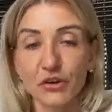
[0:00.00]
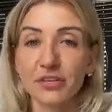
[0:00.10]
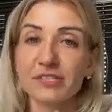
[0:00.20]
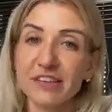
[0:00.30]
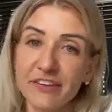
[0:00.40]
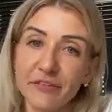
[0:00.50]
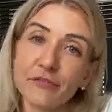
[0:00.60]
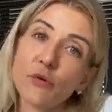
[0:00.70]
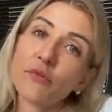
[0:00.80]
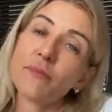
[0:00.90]
You're going to save it
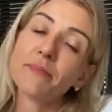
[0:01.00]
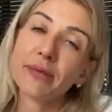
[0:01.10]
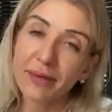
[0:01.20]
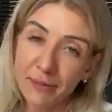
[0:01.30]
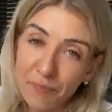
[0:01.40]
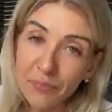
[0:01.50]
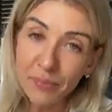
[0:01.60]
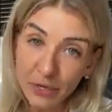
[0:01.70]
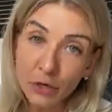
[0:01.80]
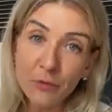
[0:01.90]
for the
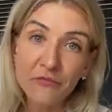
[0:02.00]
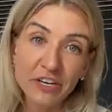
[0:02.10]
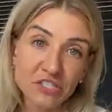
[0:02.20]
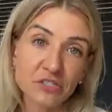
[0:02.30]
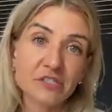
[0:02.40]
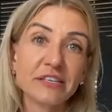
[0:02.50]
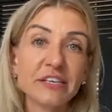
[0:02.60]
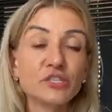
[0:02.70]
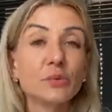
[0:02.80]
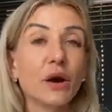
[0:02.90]
medical professionals,
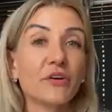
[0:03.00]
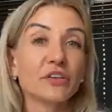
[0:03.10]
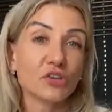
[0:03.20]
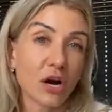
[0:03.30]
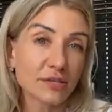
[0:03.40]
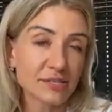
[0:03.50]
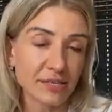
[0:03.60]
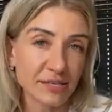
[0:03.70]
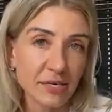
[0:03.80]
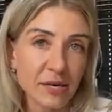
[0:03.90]
unless you are a
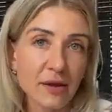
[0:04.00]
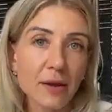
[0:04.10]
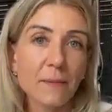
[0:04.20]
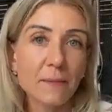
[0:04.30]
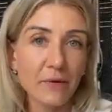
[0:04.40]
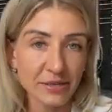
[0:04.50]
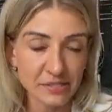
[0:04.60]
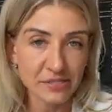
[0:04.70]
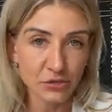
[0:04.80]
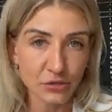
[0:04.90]
doctor
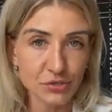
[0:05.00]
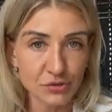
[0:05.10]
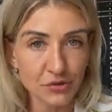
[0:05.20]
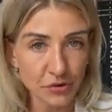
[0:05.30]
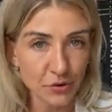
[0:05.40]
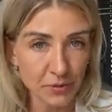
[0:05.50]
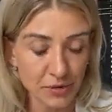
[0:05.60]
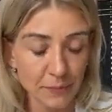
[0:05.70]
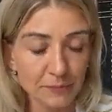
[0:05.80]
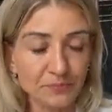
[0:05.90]
practicing ozone
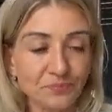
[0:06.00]
therapy.